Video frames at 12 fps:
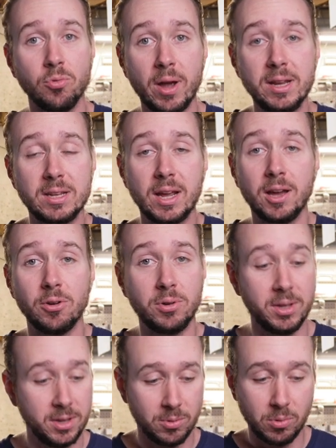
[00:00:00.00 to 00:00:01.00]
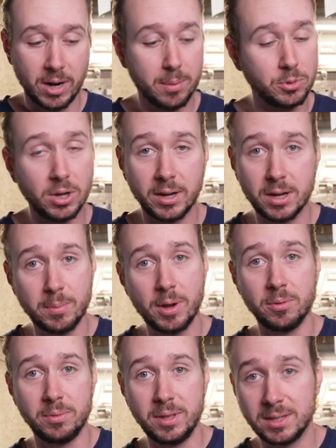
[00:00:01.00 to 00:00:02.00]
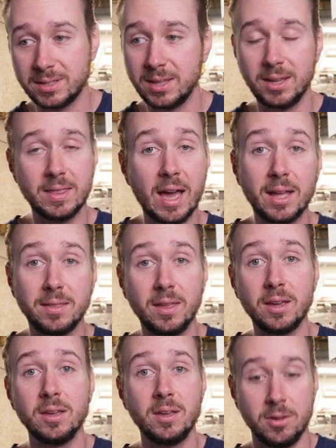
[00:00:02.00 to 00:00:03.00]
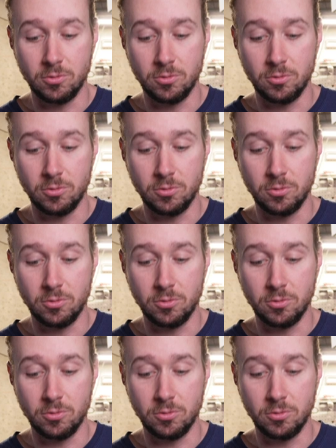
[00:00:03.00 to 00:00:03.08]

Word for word: write down when I'm talking about this thing, that thing,